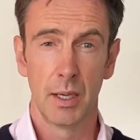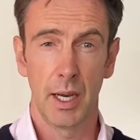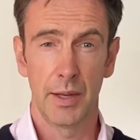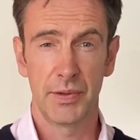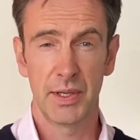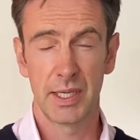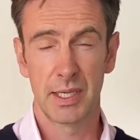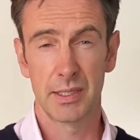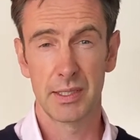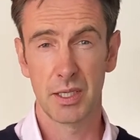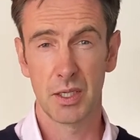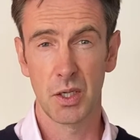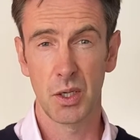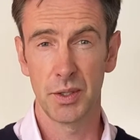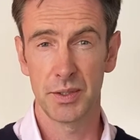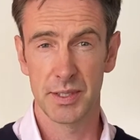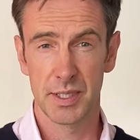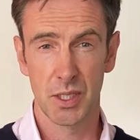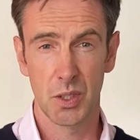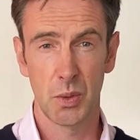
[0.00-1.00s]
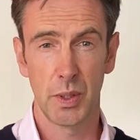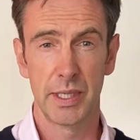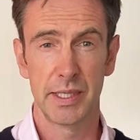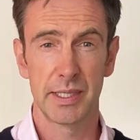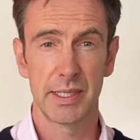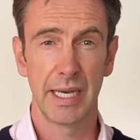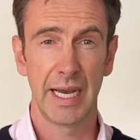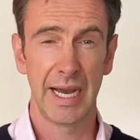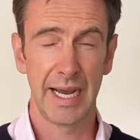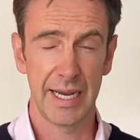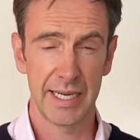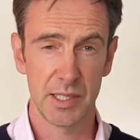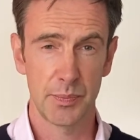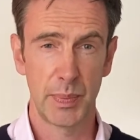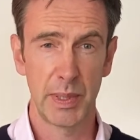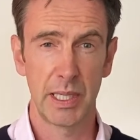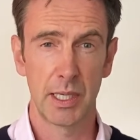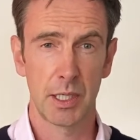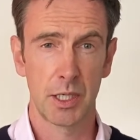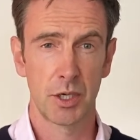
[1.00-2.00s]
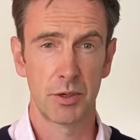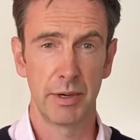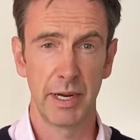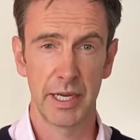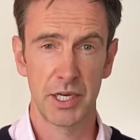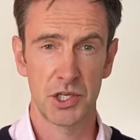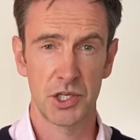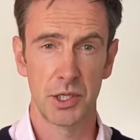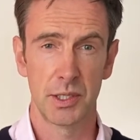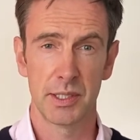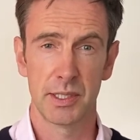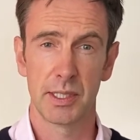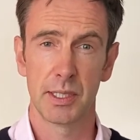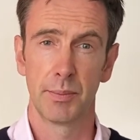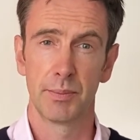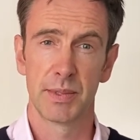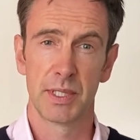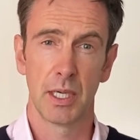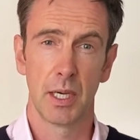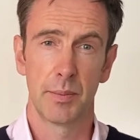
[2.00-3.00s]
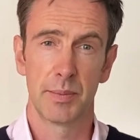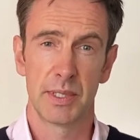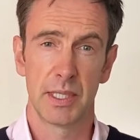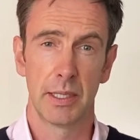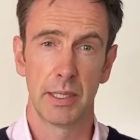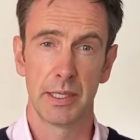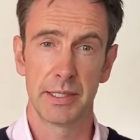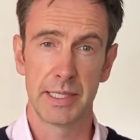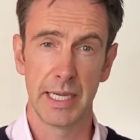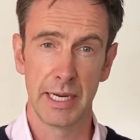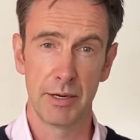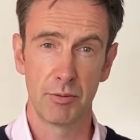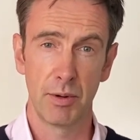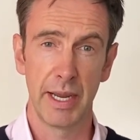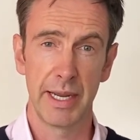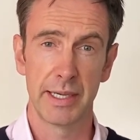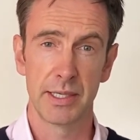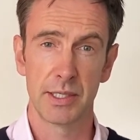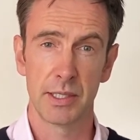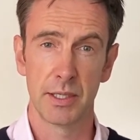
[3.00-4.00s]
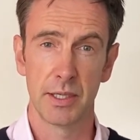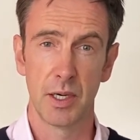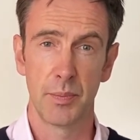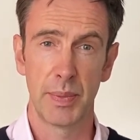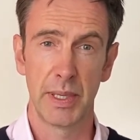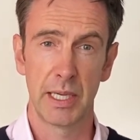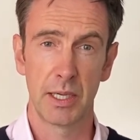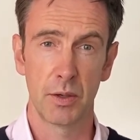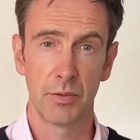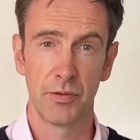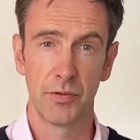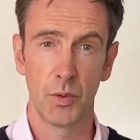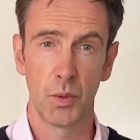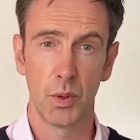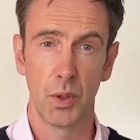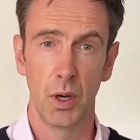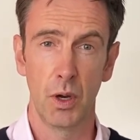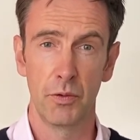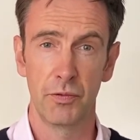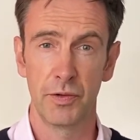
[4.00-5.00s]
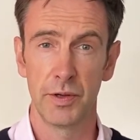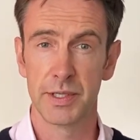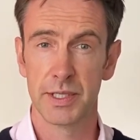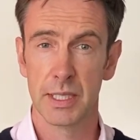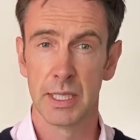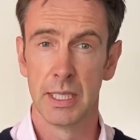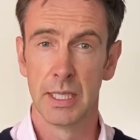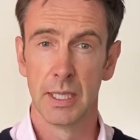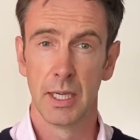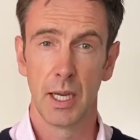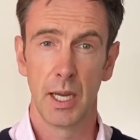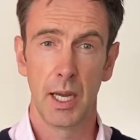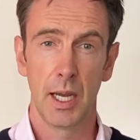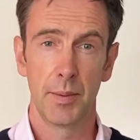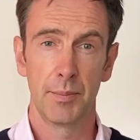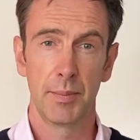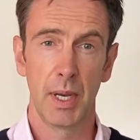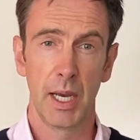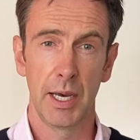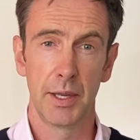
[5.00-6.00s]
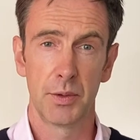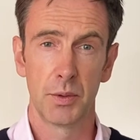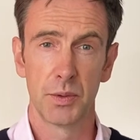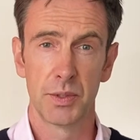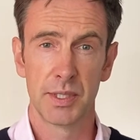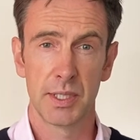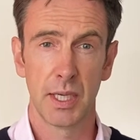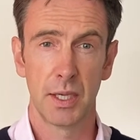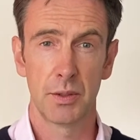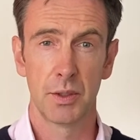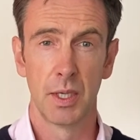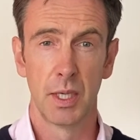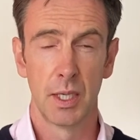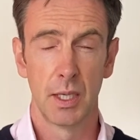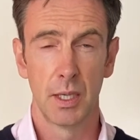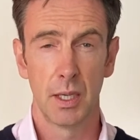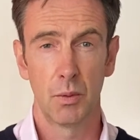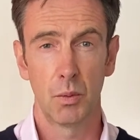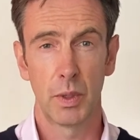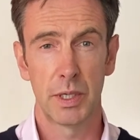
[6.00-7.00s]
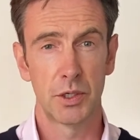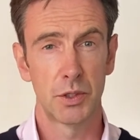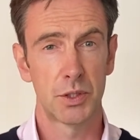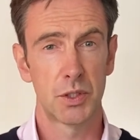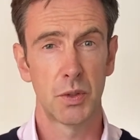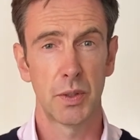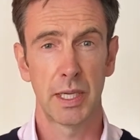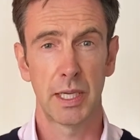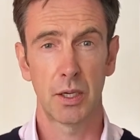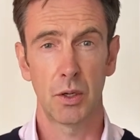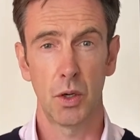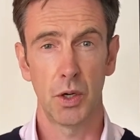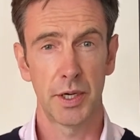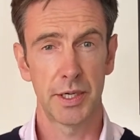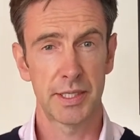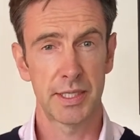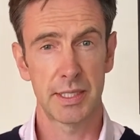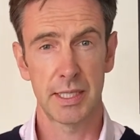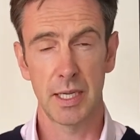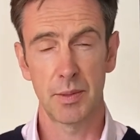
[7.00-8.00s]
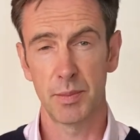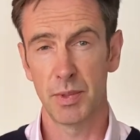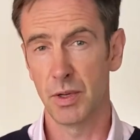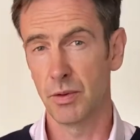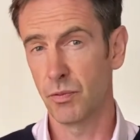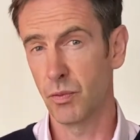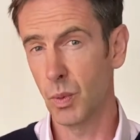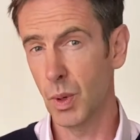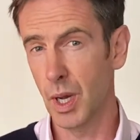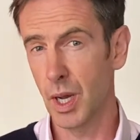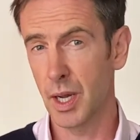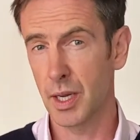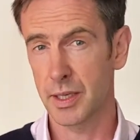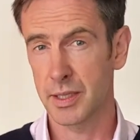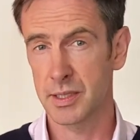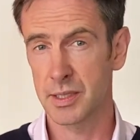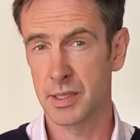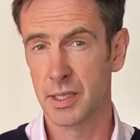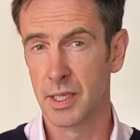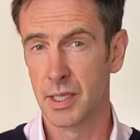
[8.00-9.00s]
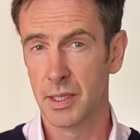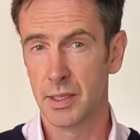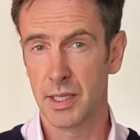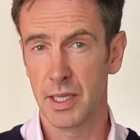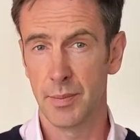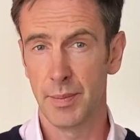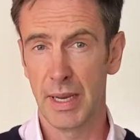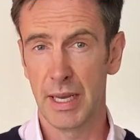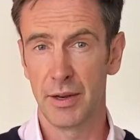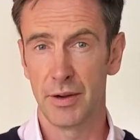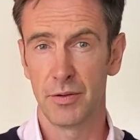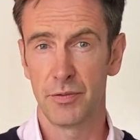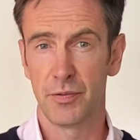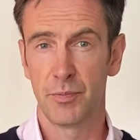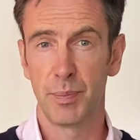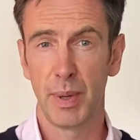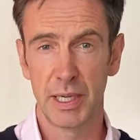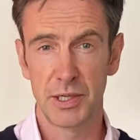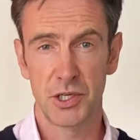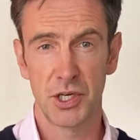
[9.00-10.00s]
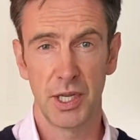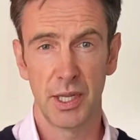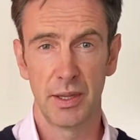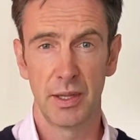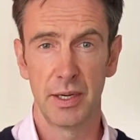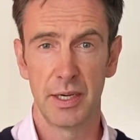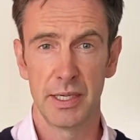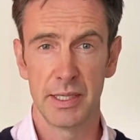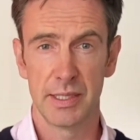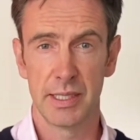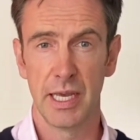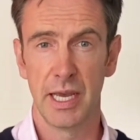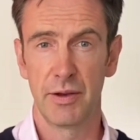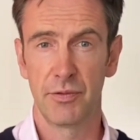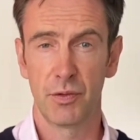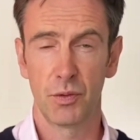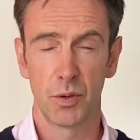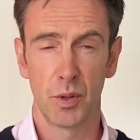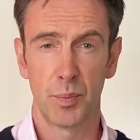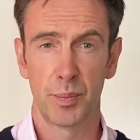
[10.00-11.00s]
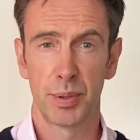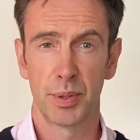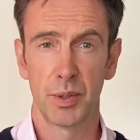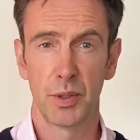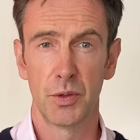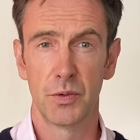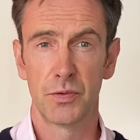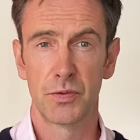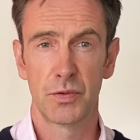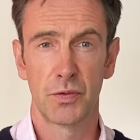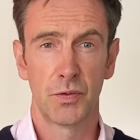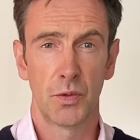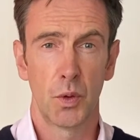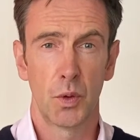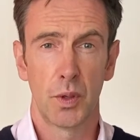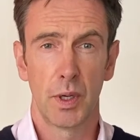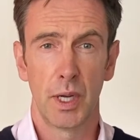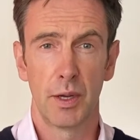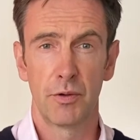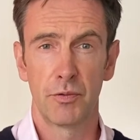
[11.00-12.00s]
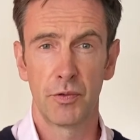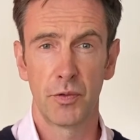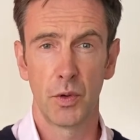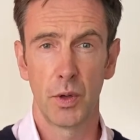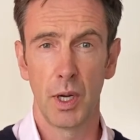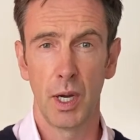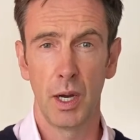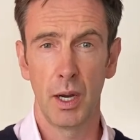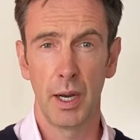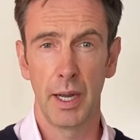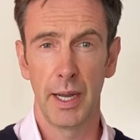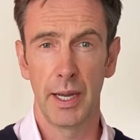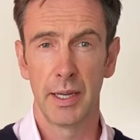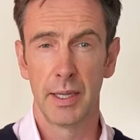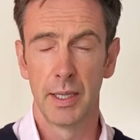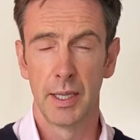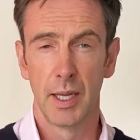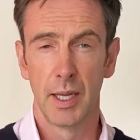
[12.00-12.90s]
I think as a consequence there has been a correction sometimes in the day rates that are being offered, and also when you're doing on a statement of works, the amount of budget that is therefore approved for a hire.